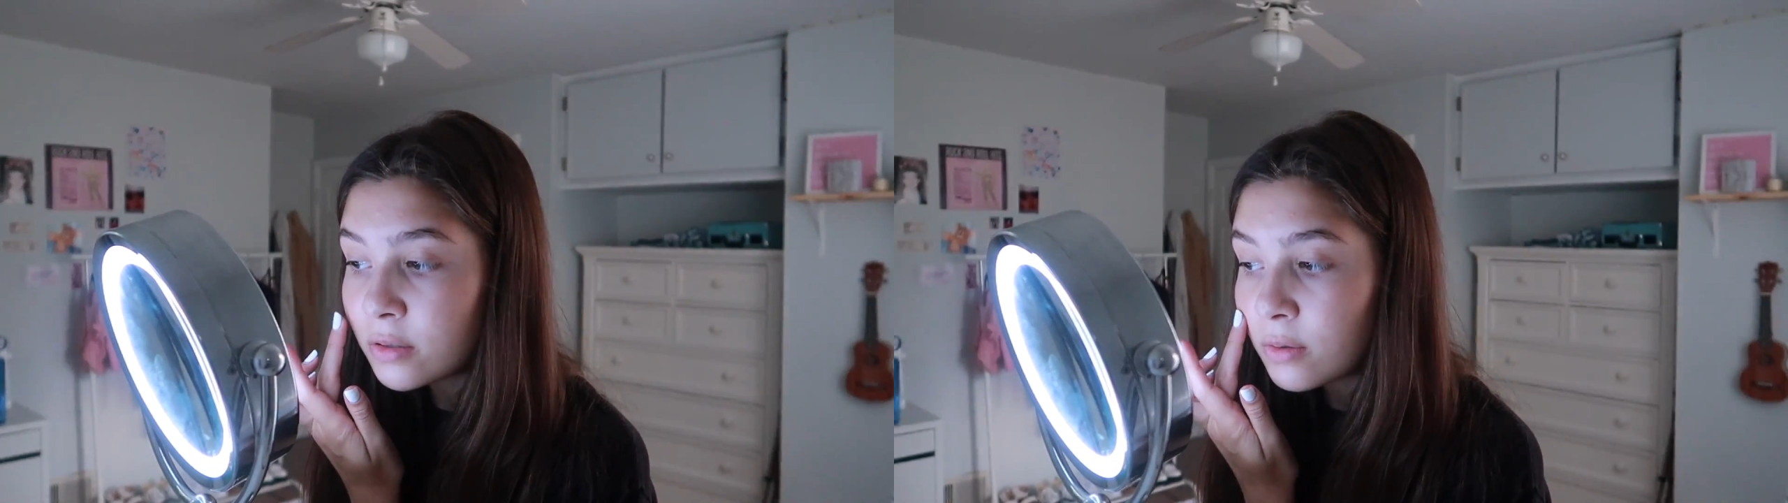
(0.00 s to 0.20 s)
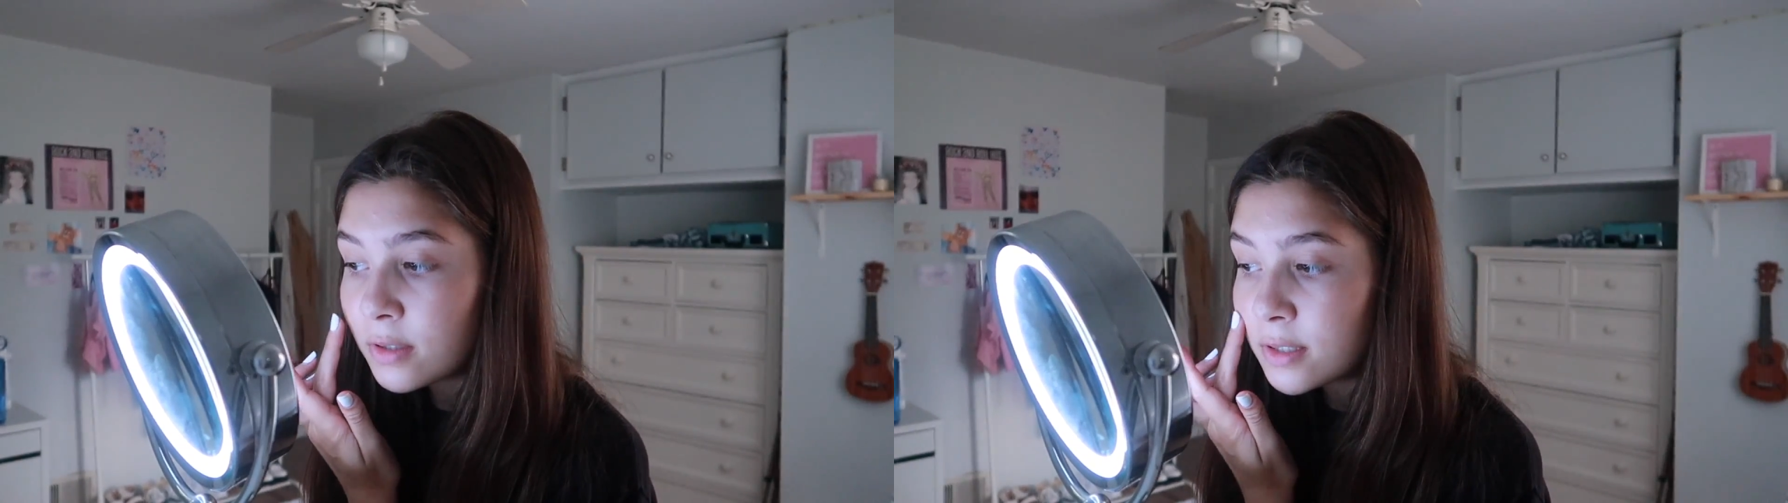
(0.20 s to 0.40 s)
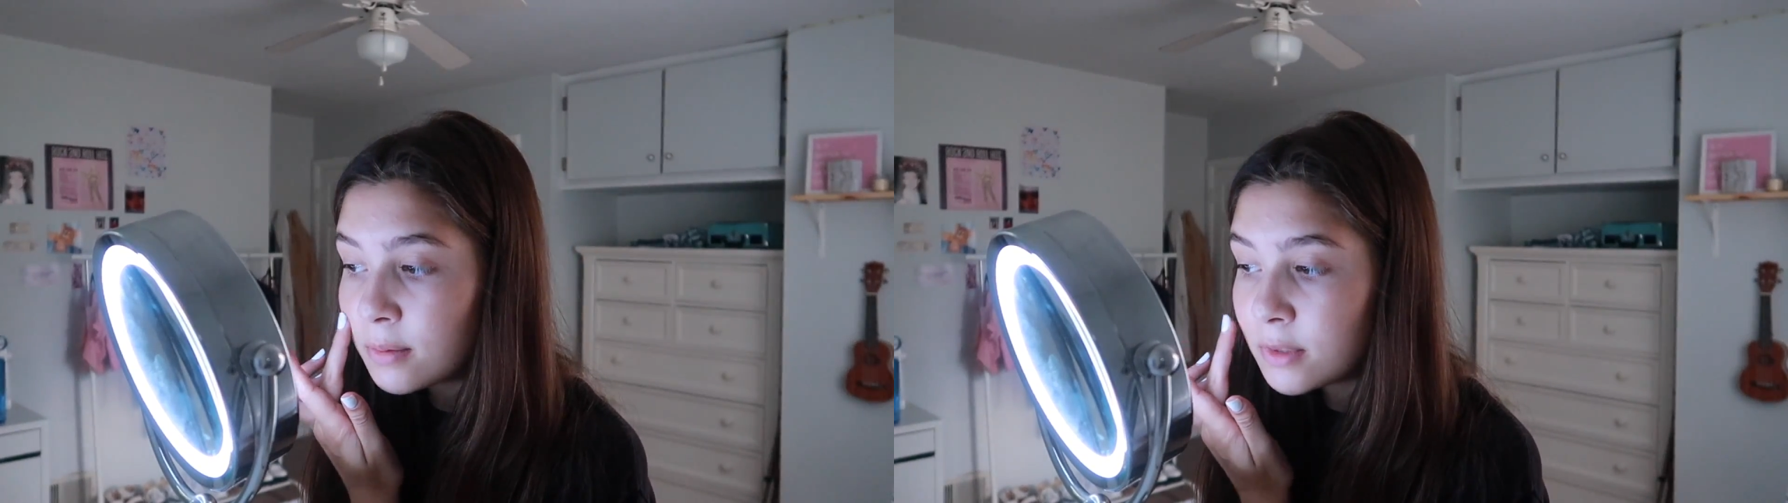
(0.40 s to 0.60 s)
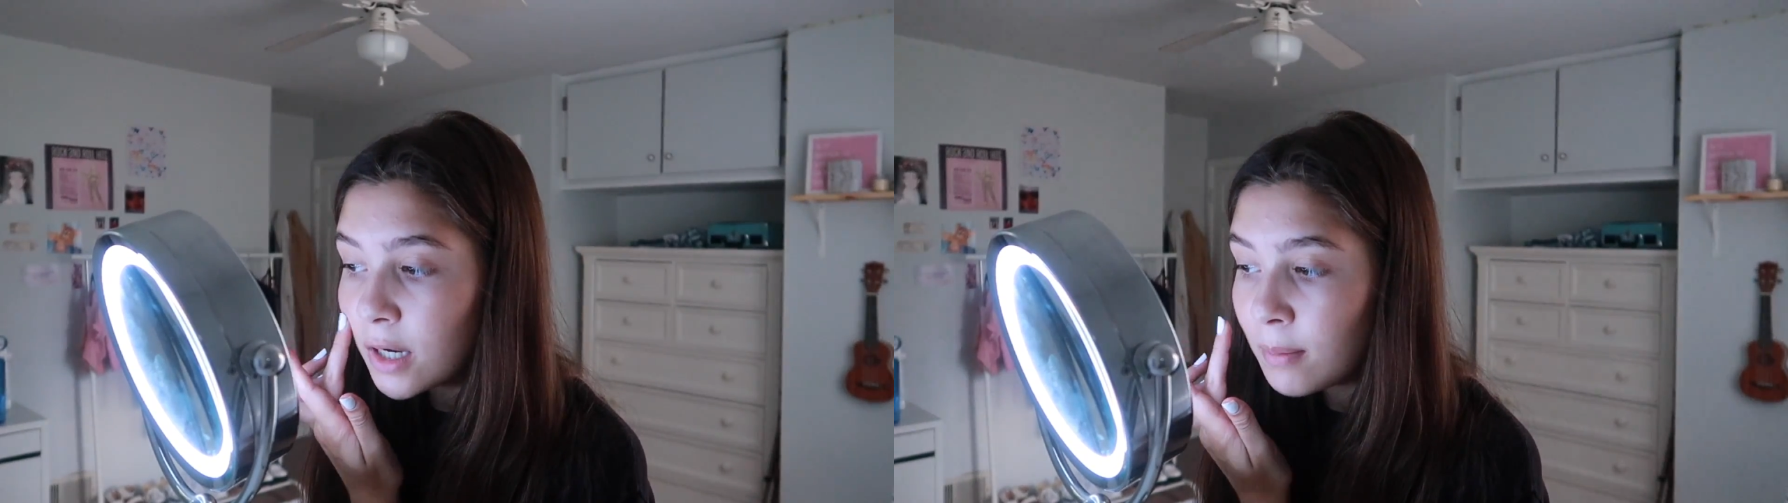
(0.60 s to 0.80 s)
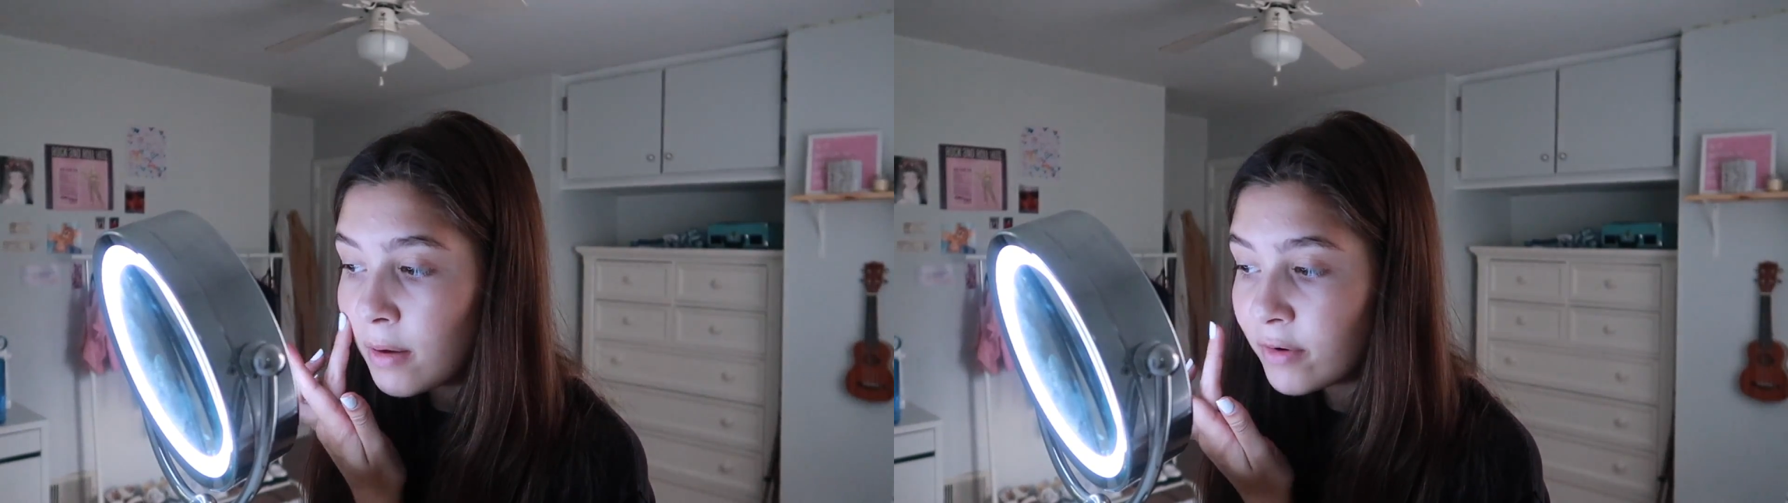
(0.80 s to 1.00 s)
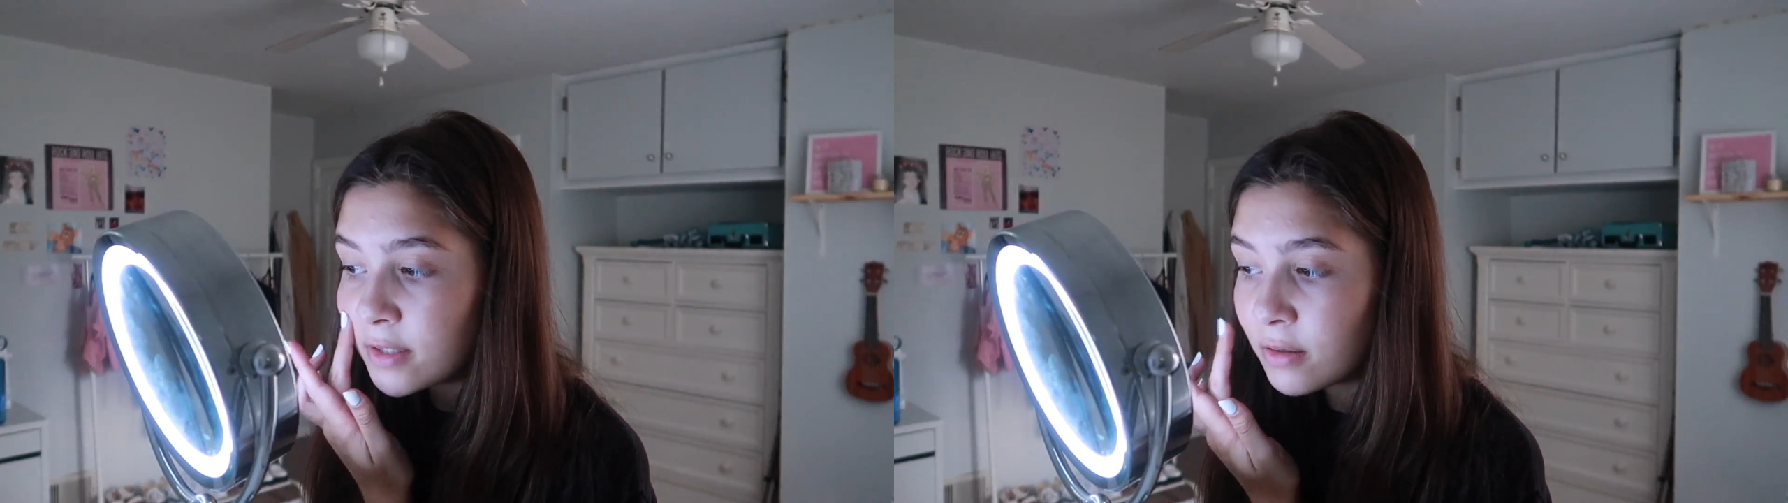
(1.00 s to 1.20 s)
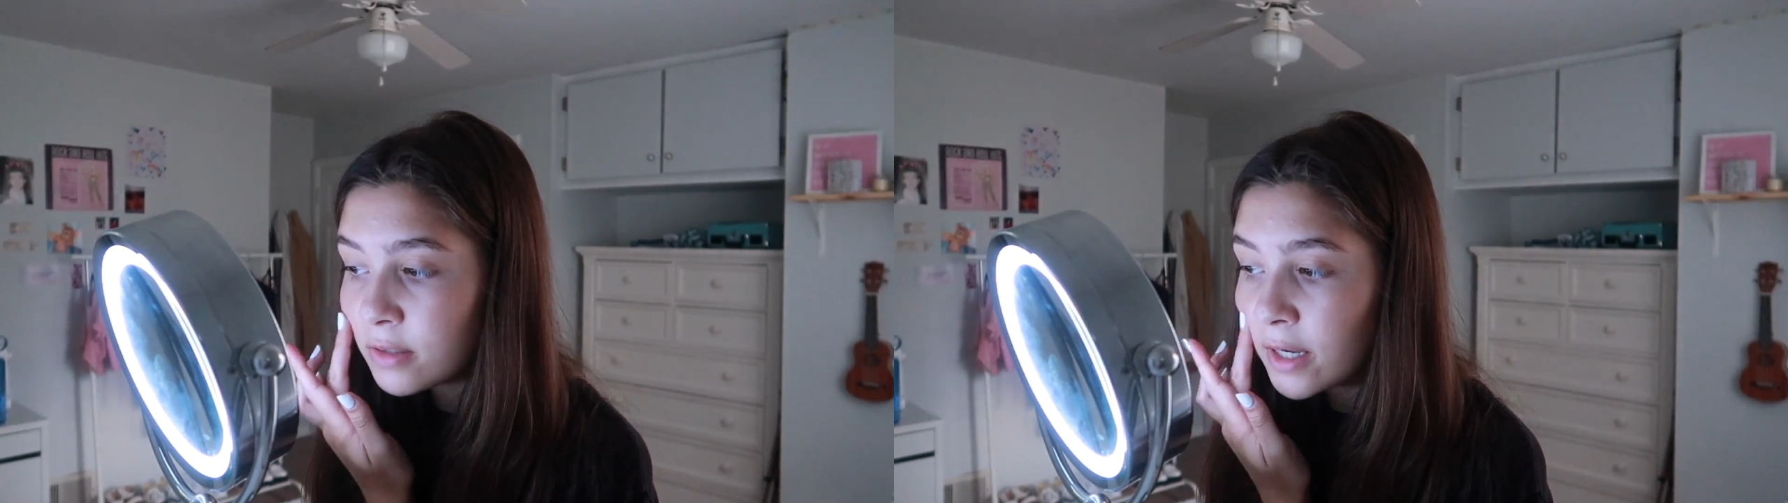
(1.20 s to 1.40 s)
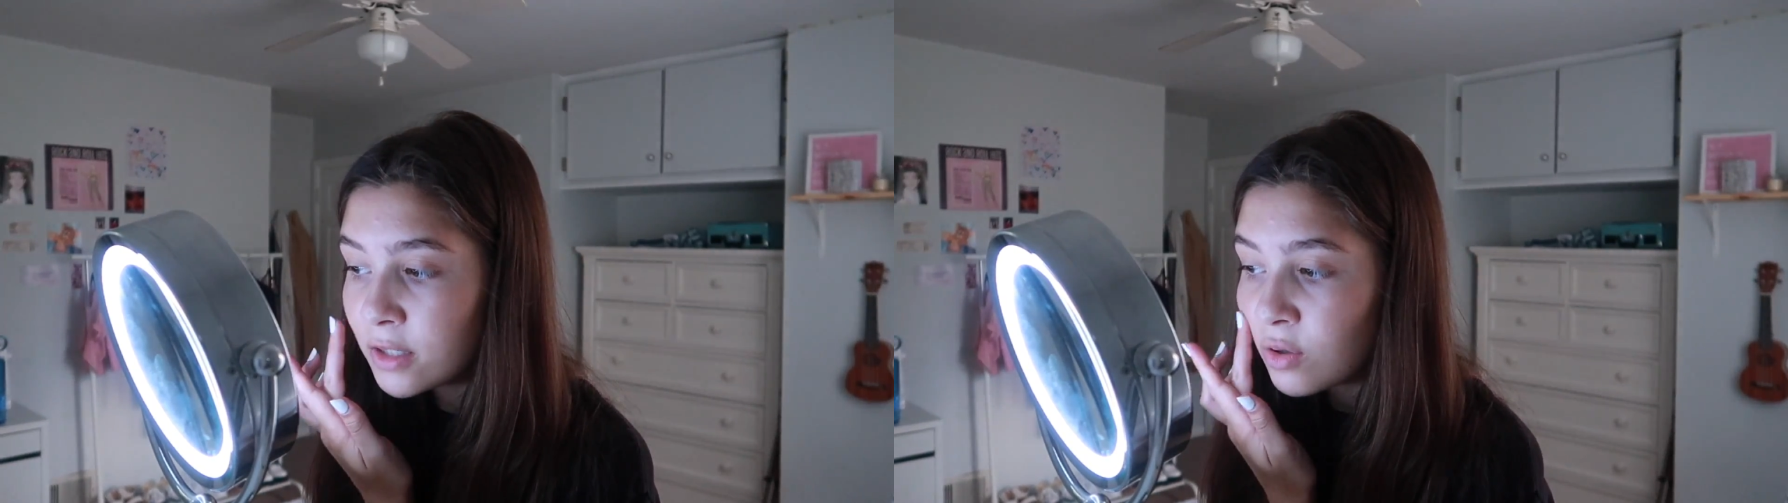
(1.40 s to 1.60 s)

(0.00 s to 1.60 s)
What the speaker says: school at the same time every single day,